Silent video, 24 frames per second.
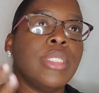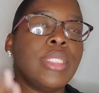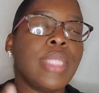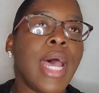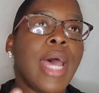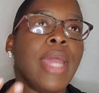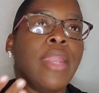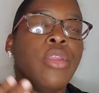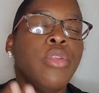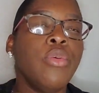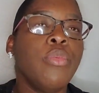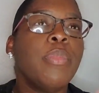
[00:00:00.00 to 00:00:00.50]

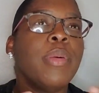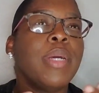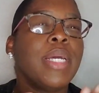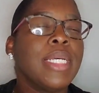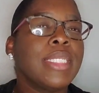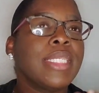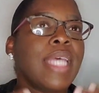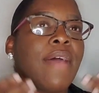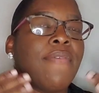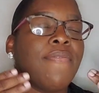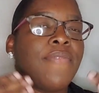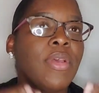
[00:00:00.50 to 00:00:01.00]
I knew,
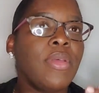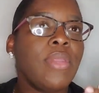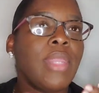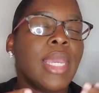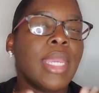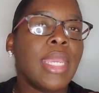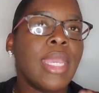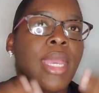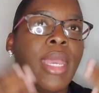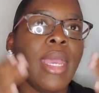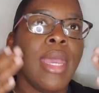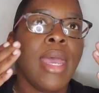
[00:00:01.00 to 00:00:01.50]
because I felt
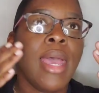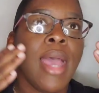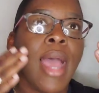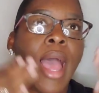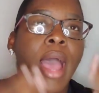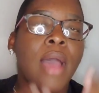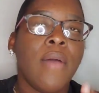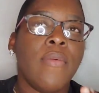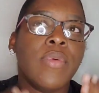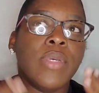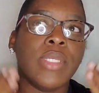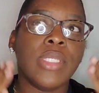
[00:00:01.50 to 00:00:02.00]
like
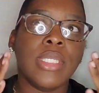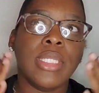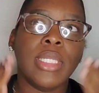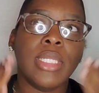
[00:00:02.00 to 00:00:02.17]
I was